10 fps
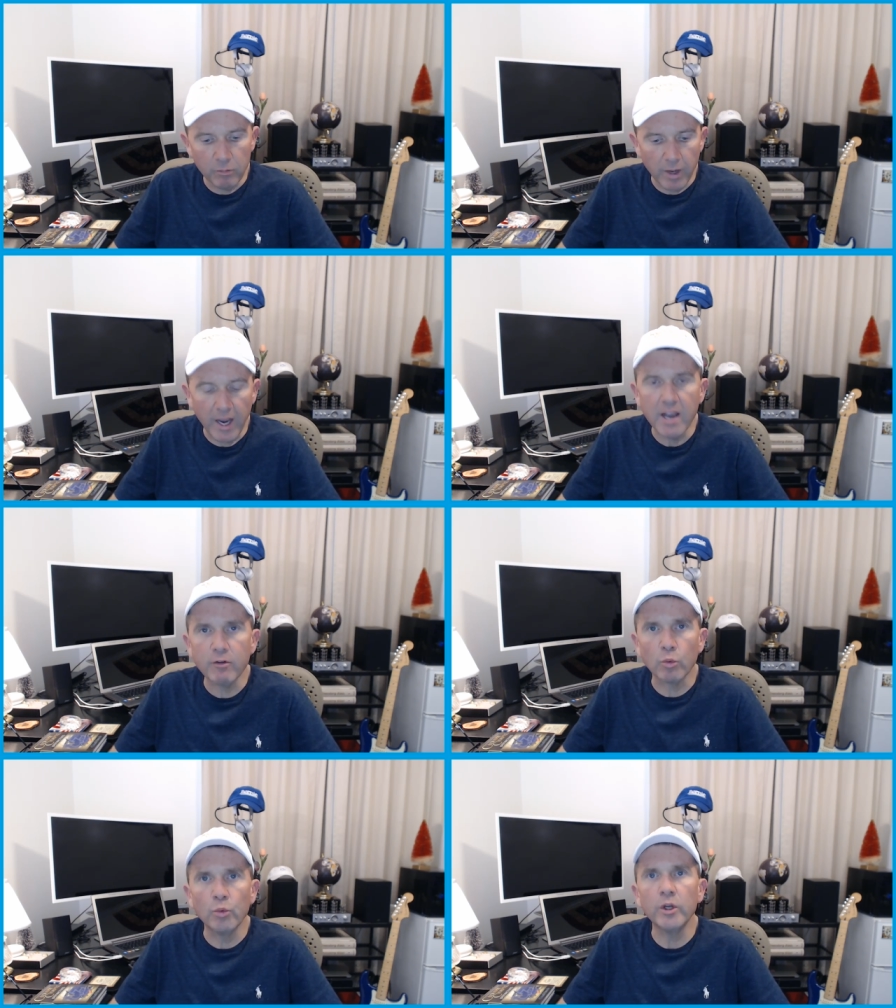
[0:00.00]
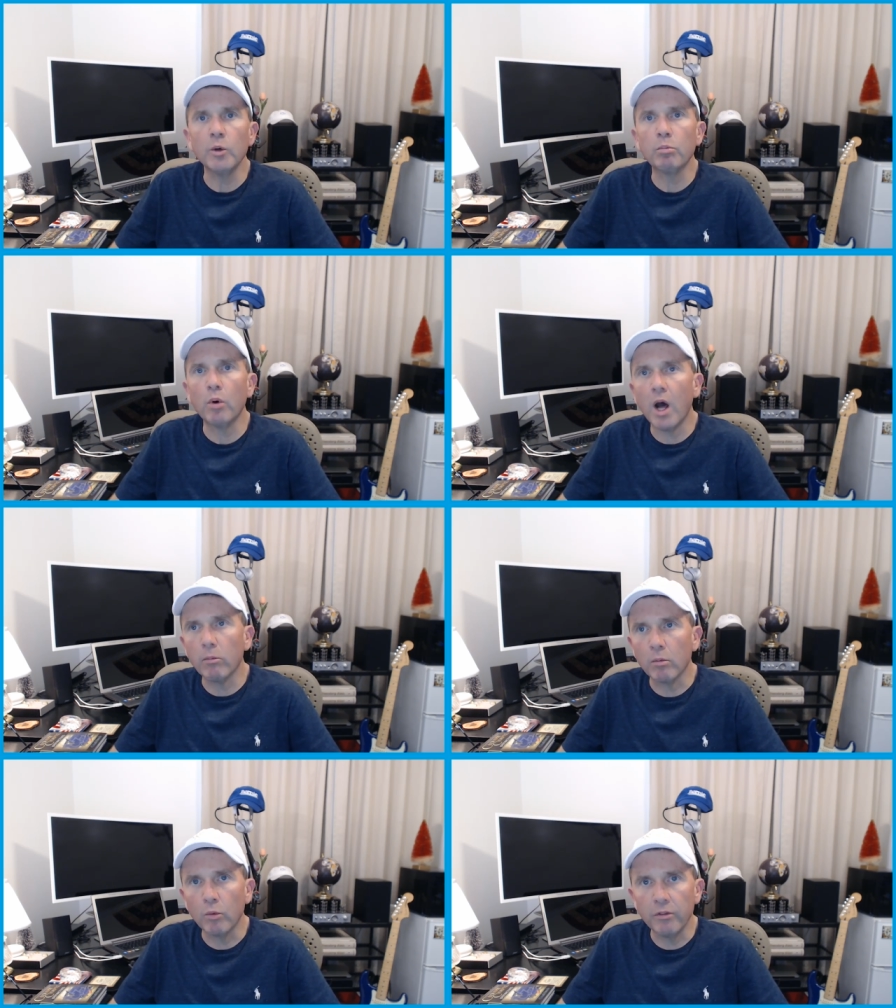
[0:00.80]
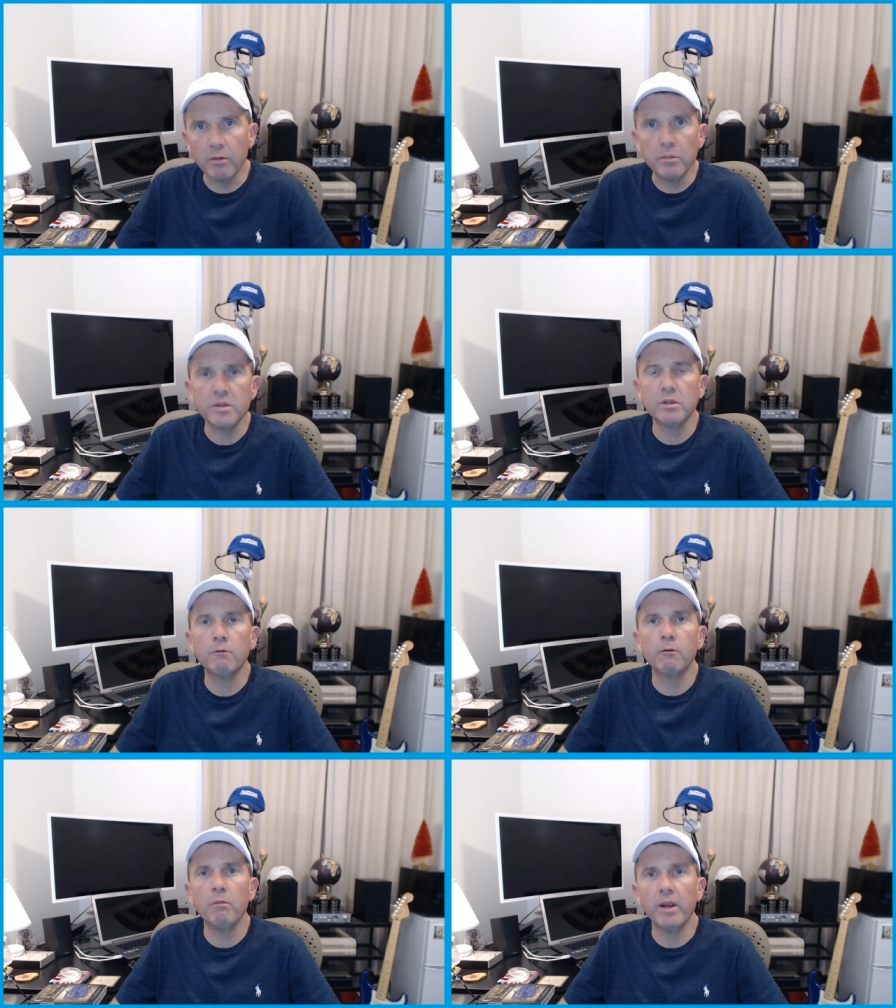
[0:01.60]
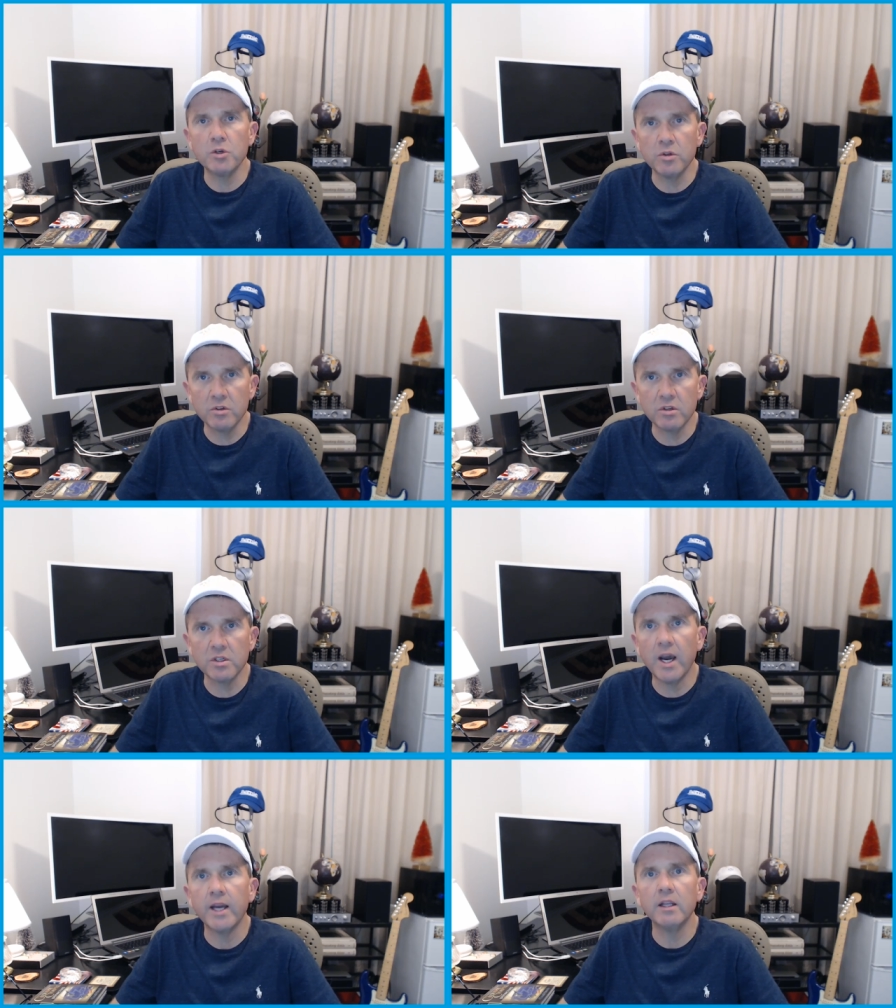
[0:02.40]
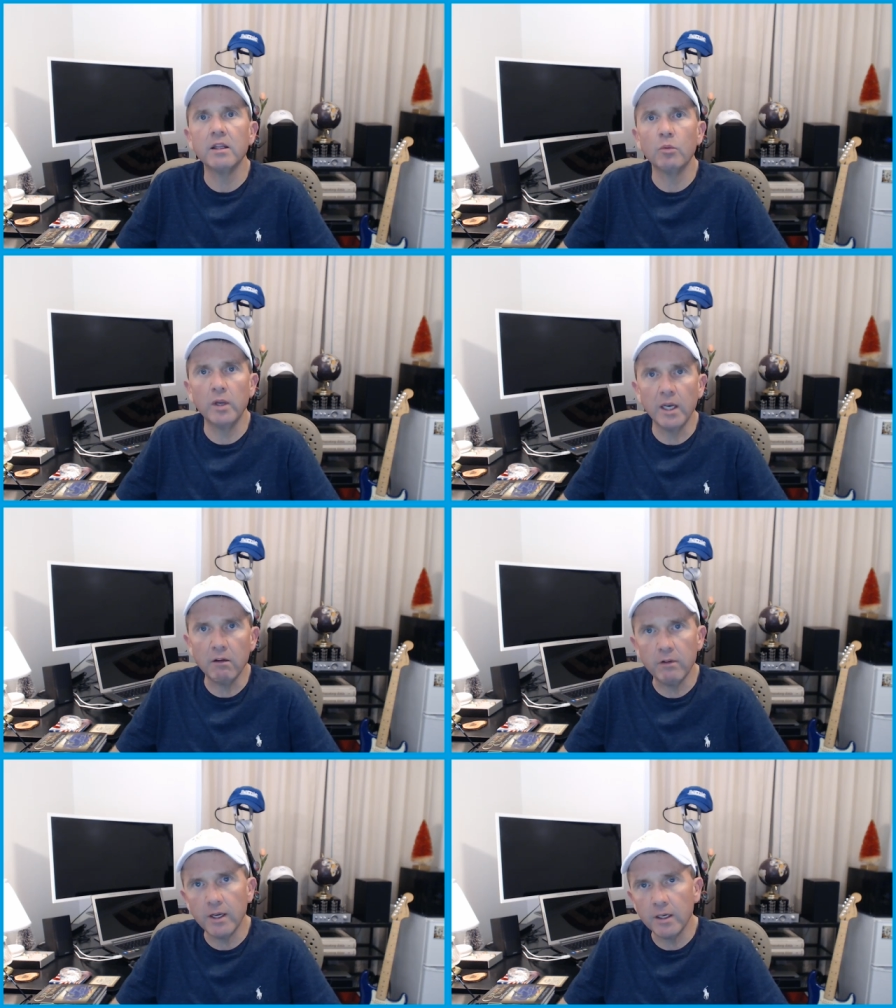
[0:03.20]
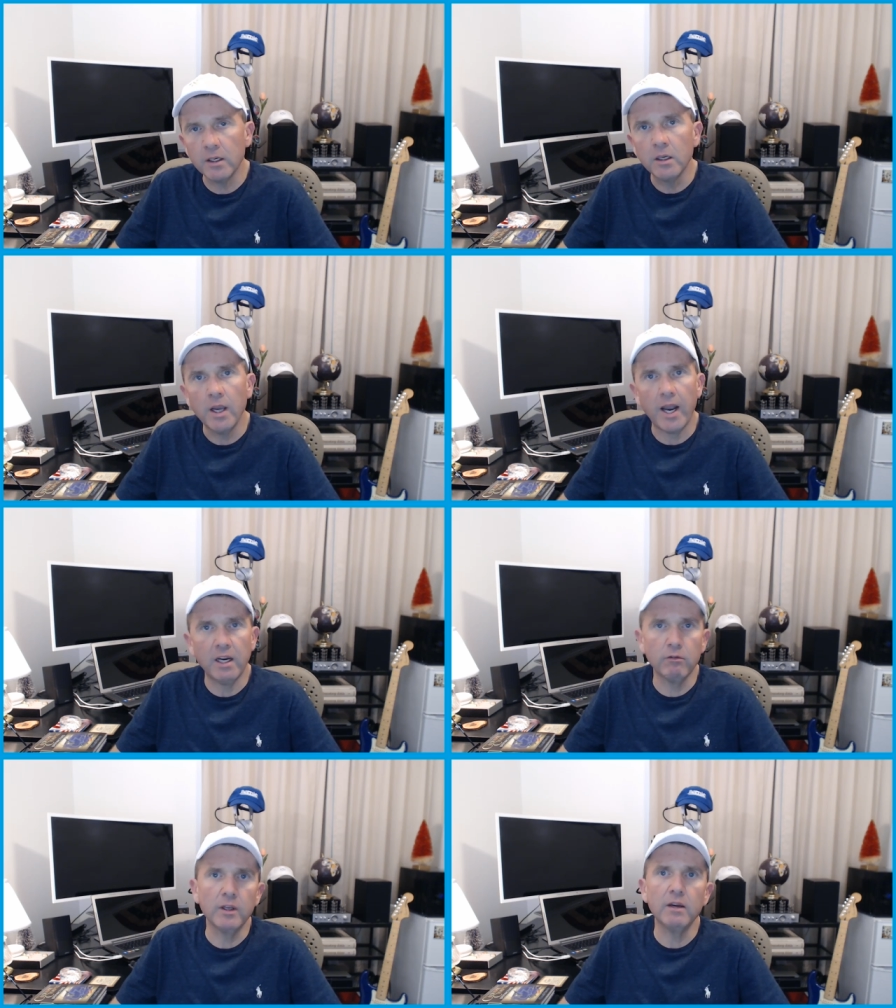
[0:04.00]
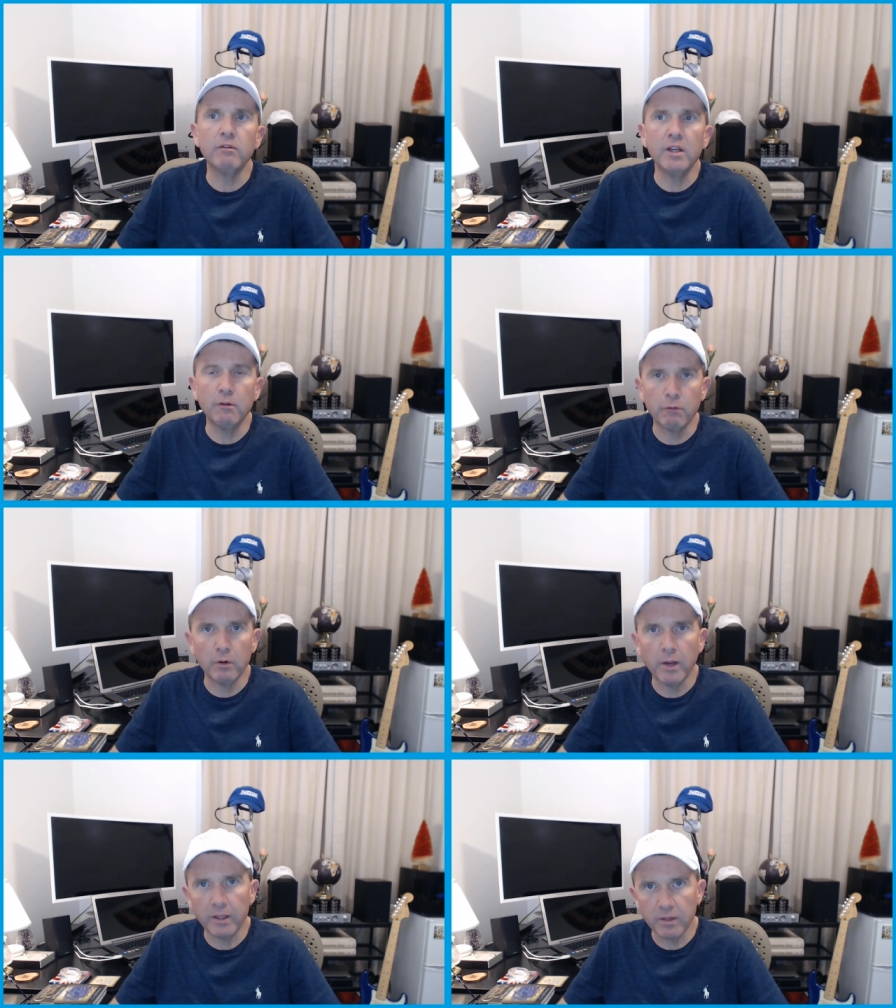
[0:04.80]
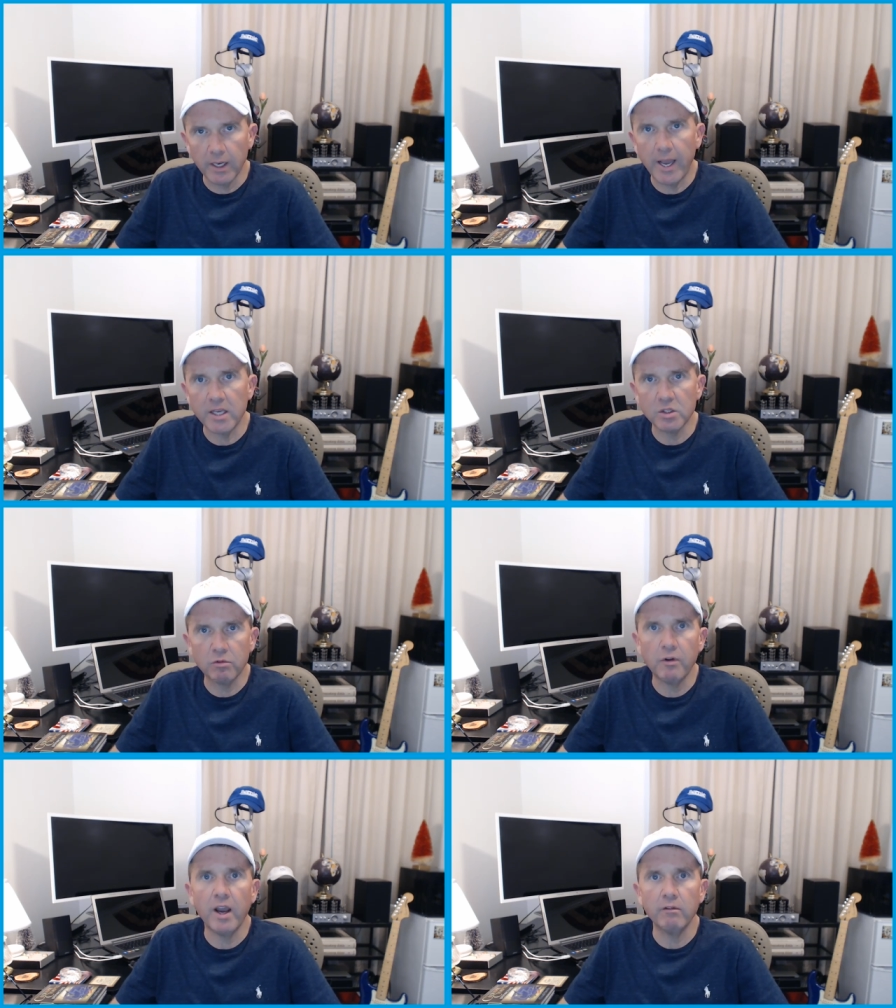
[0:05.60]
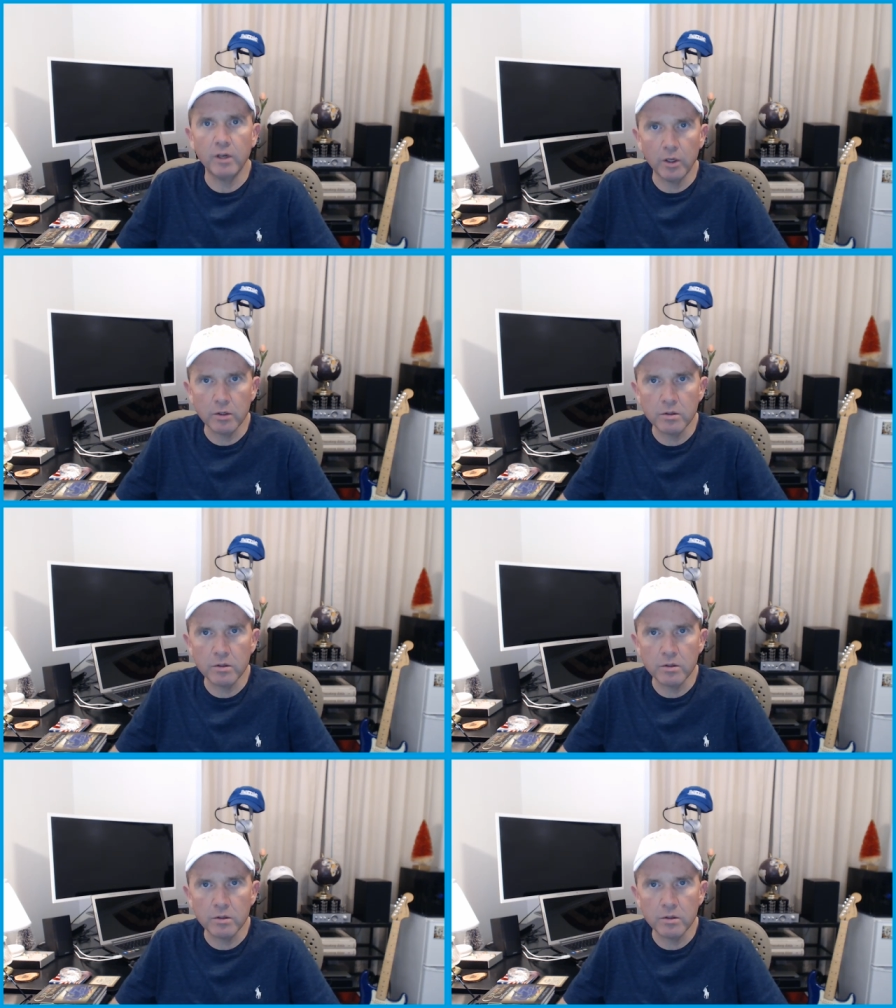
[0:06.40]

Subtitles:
have a real problem with the misinformation society that we live in and have lived in for like the last 5 years.